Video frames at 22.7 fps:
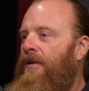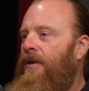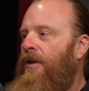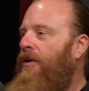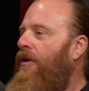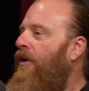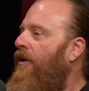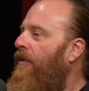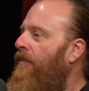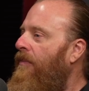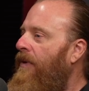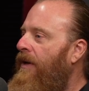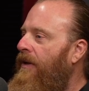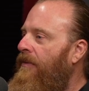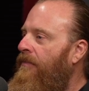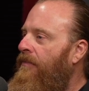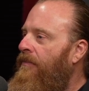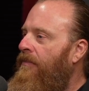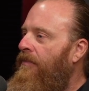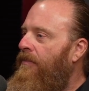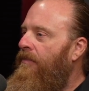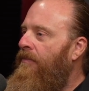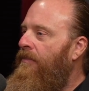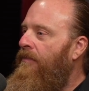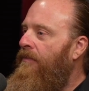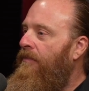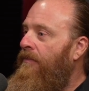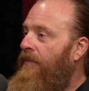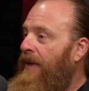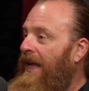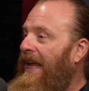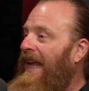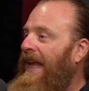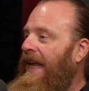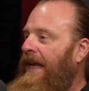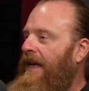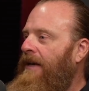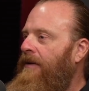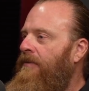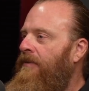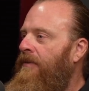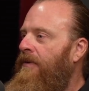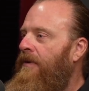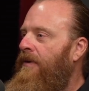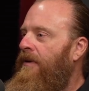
the human being